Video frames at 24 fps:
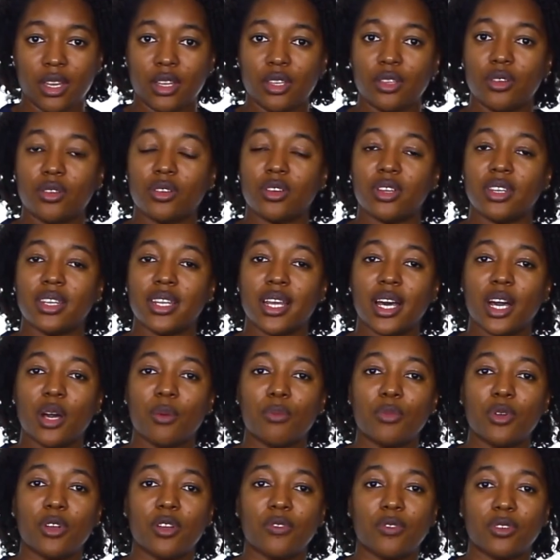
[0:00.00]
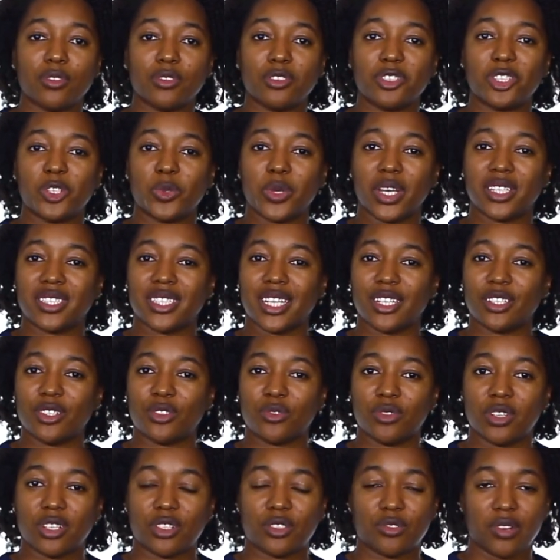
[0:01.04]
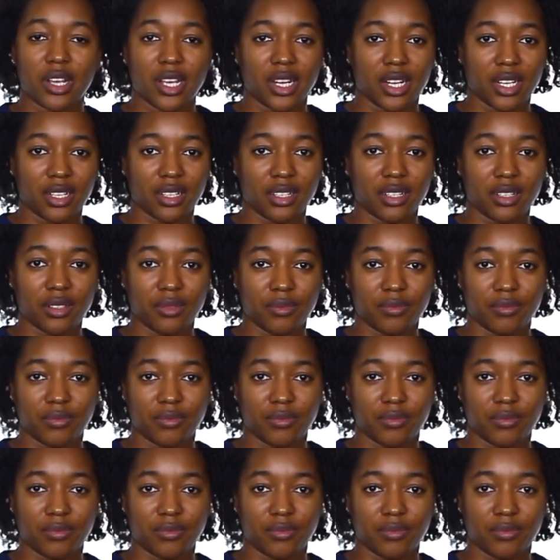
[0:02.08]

You can now move on to eccentric training.